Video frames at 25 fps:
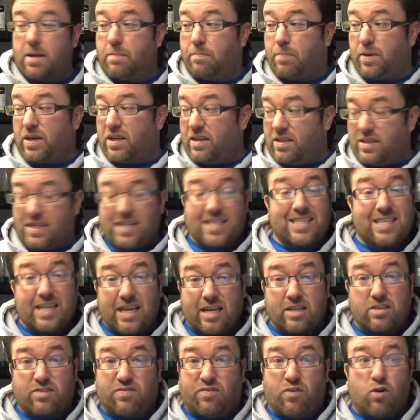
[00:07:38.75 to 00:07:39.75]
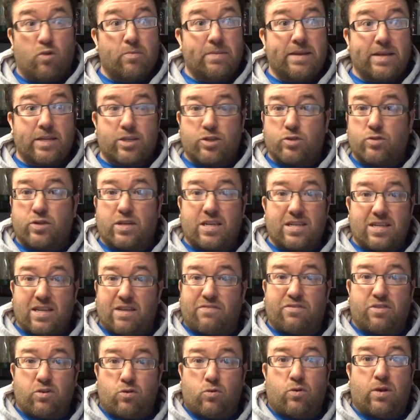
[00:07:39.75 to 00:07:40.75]
But they say it's foamy, so you
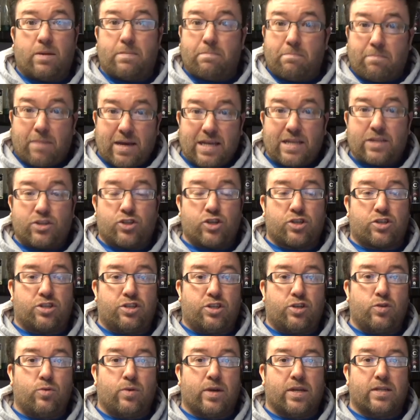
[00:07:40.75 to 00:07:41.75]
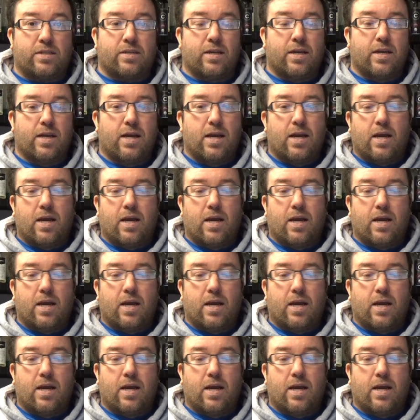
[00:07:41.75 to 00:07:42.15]
never know, it might just do it.